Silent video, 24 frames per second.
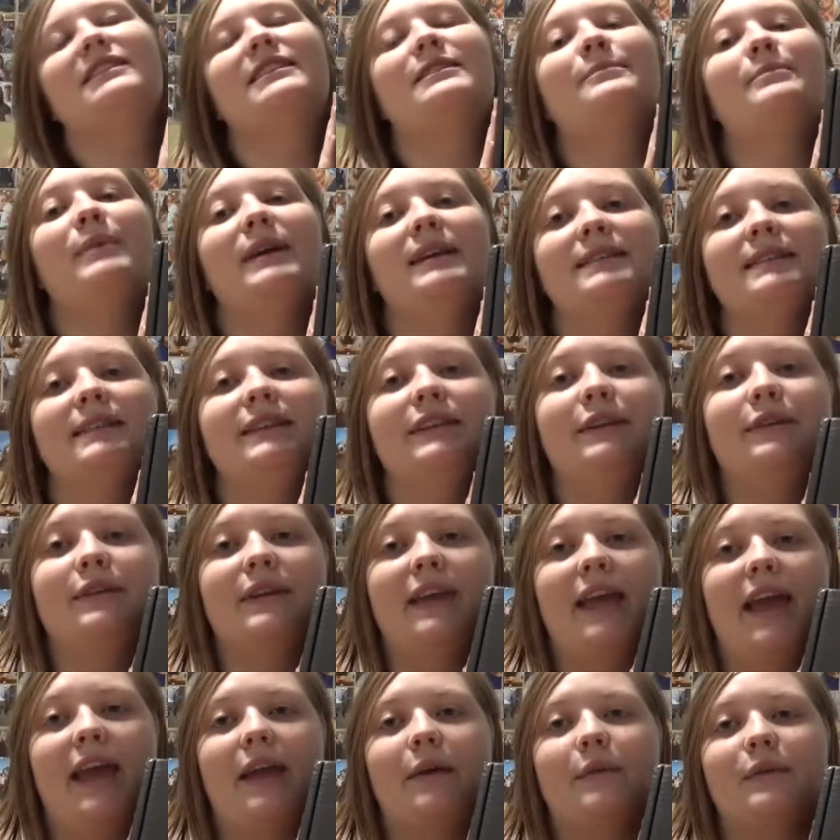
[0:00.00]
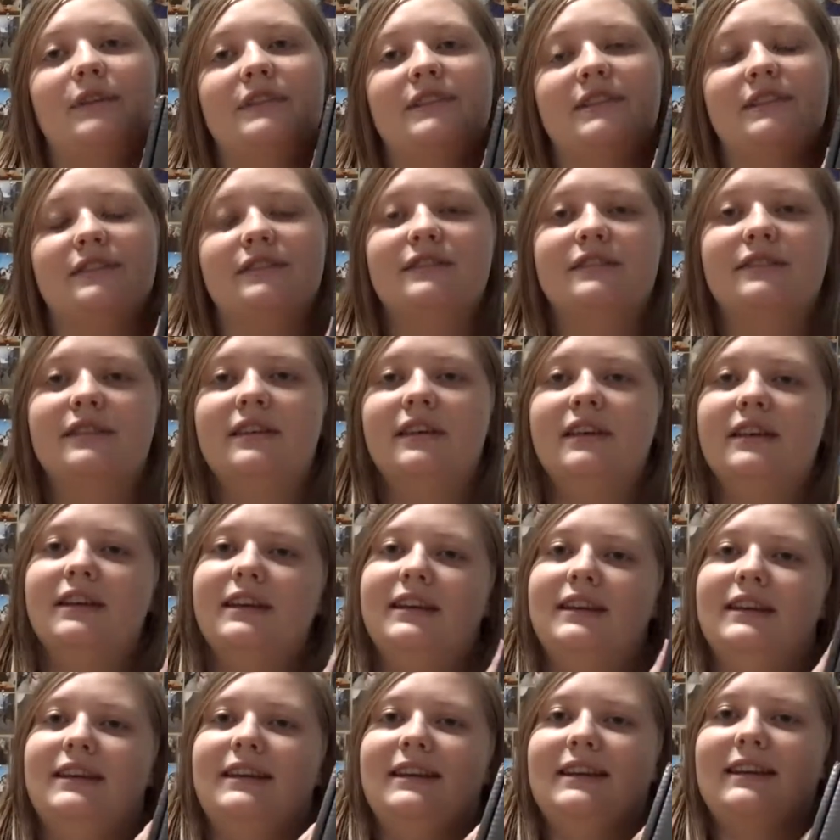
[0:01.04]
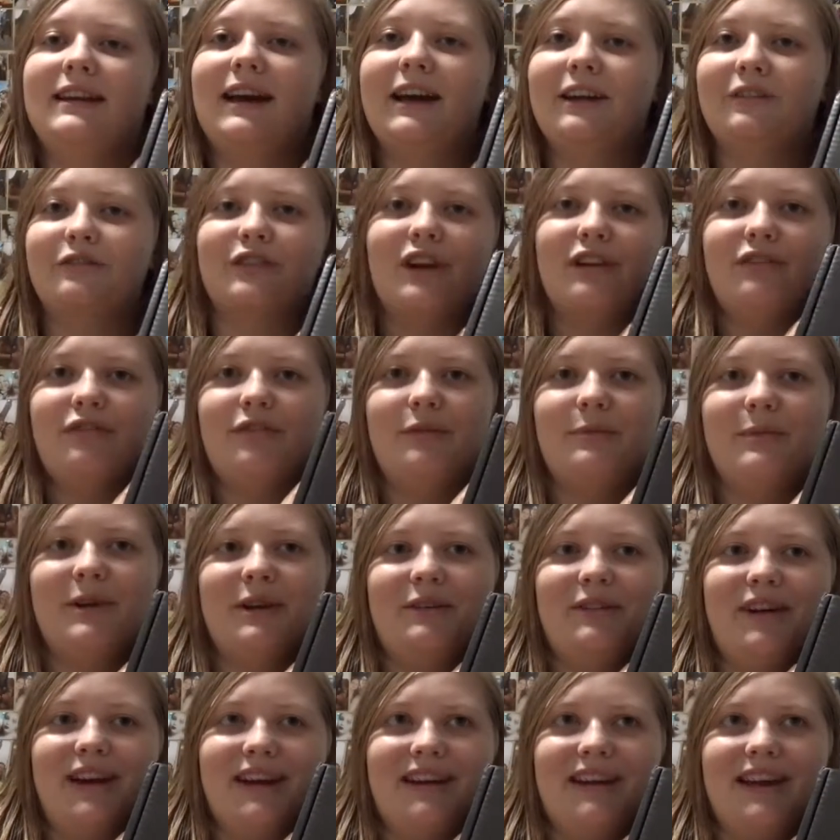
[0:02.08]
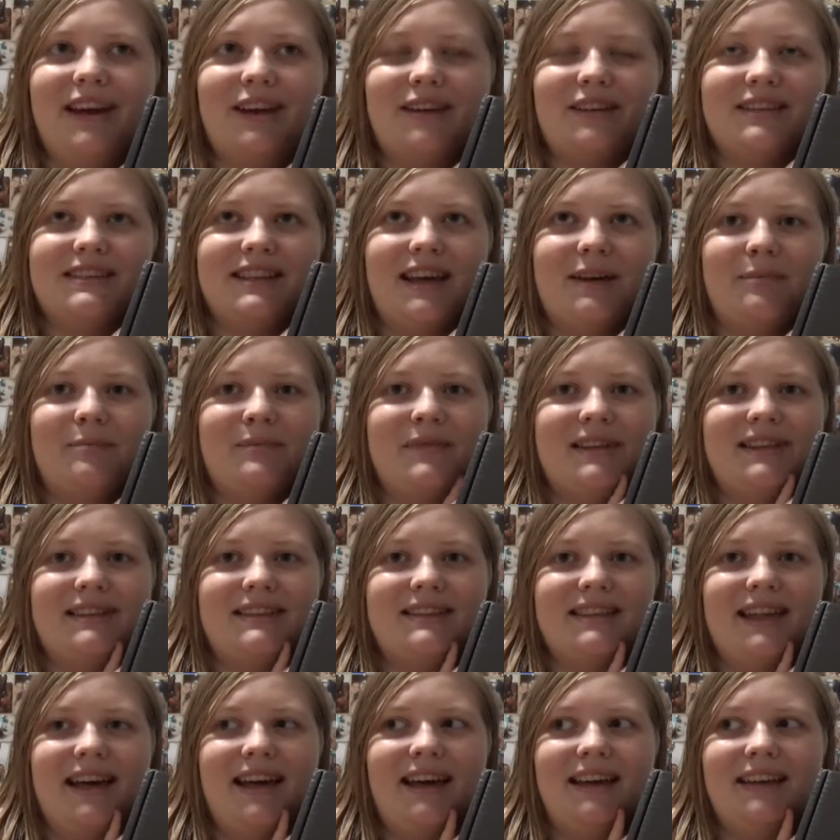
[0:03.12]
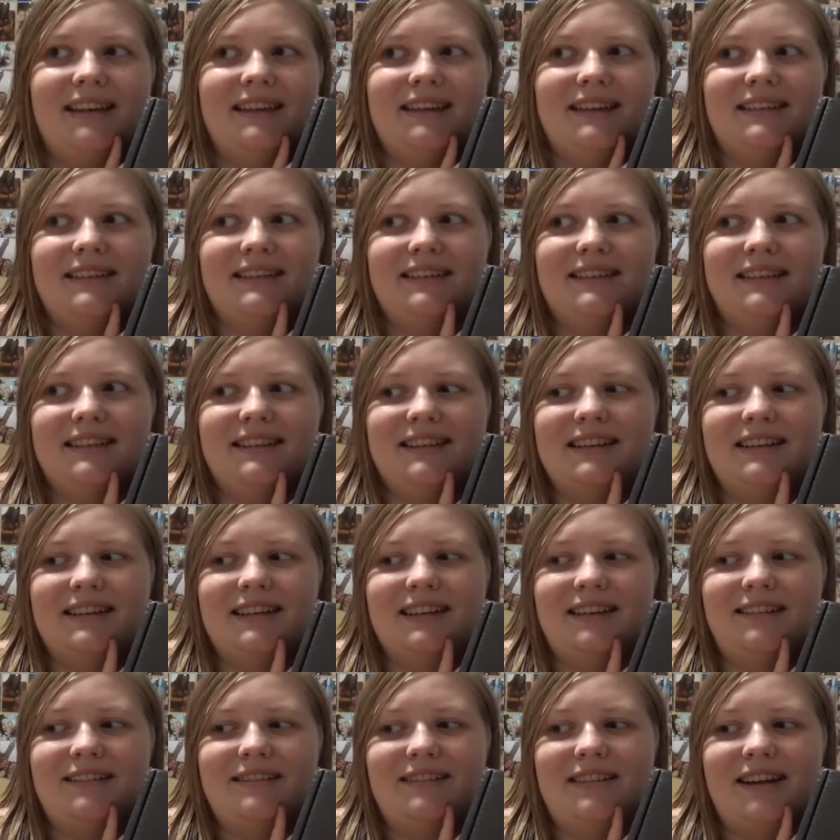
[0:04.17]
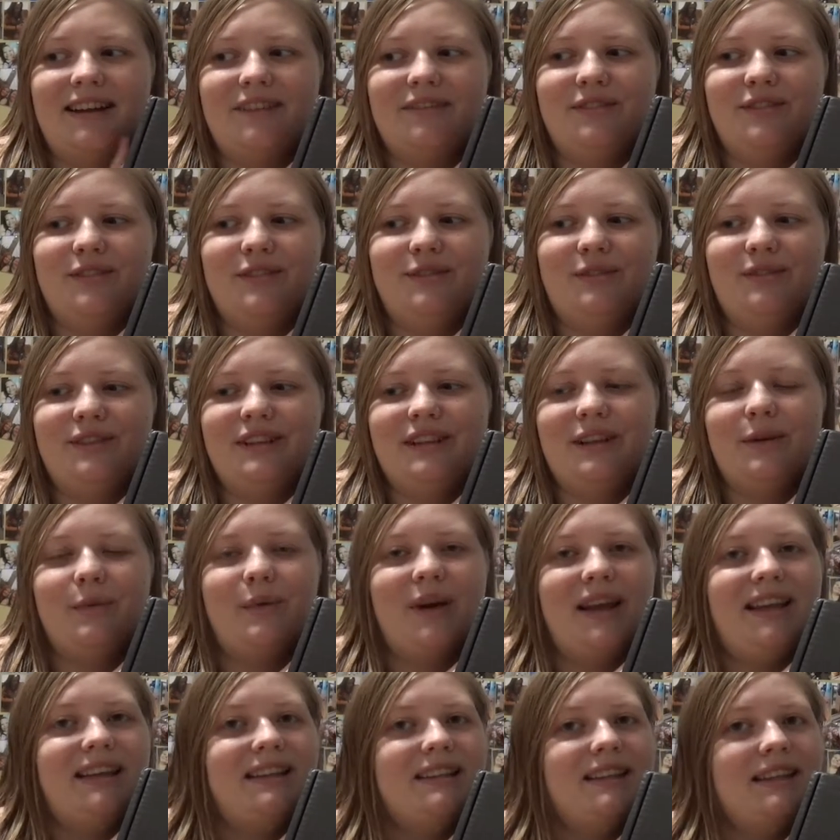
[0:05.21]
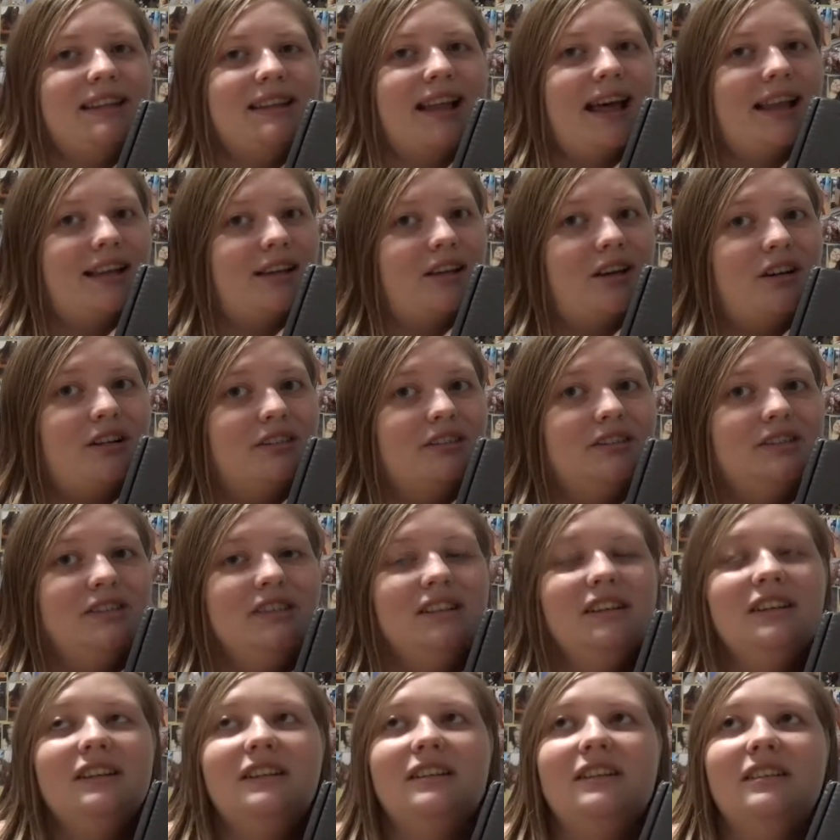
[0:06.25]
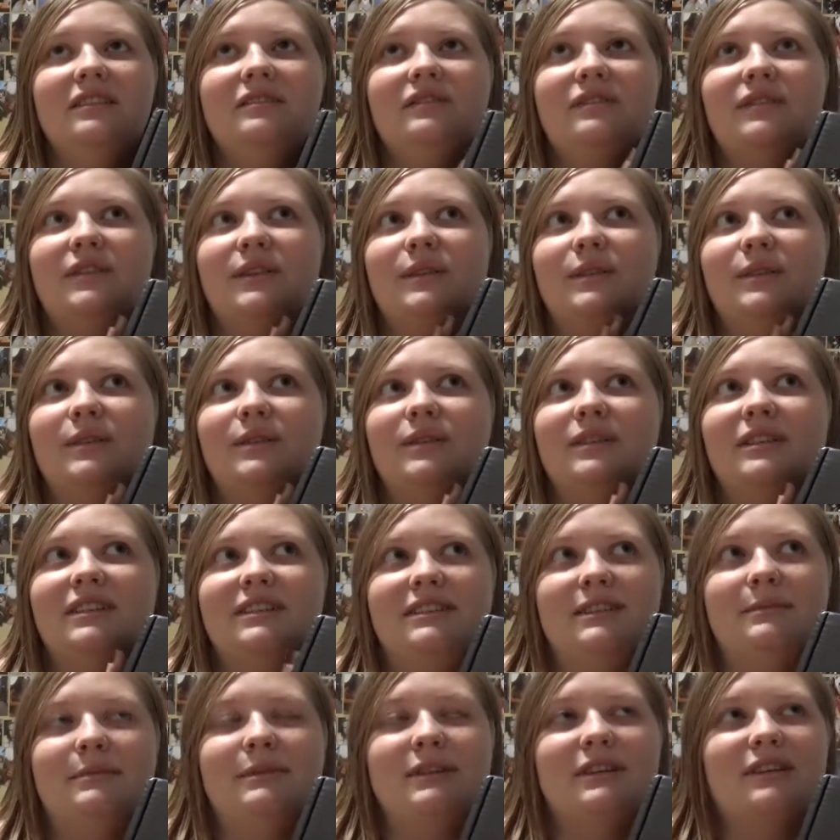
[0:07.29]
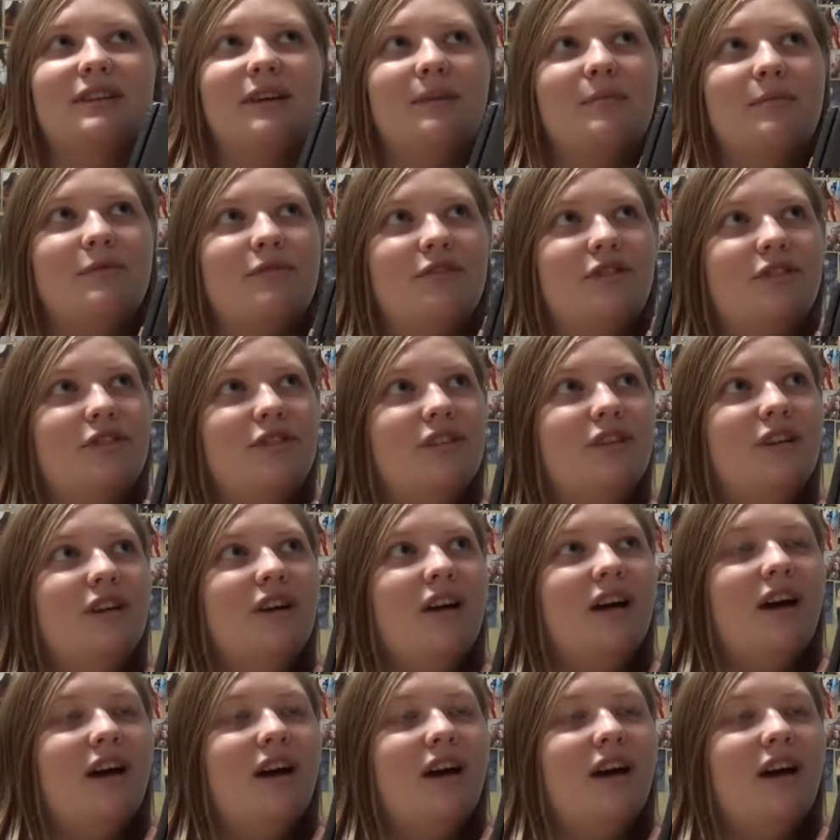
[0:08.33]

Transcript: It's based in the UK, which is kind of great for me right now because that means that I don't have to really wait that long for the shipping to come through.